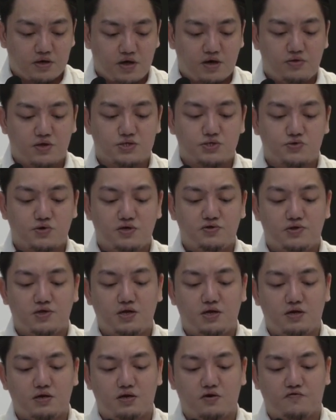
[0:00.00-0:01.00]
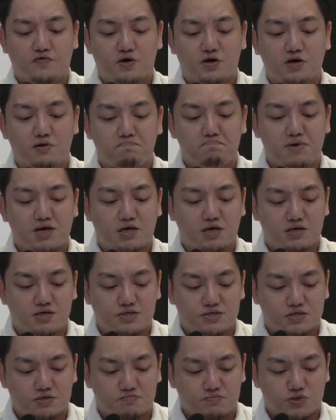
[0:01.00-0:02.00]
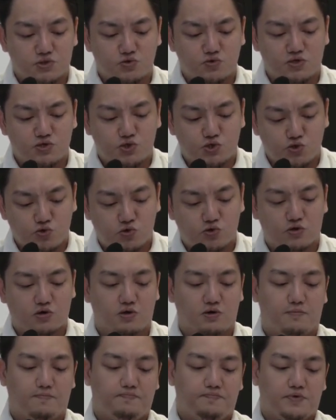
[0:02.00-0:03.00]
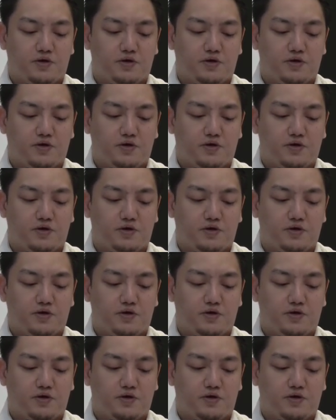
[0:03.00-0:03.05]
and the strengthening of current mechanisms to ensure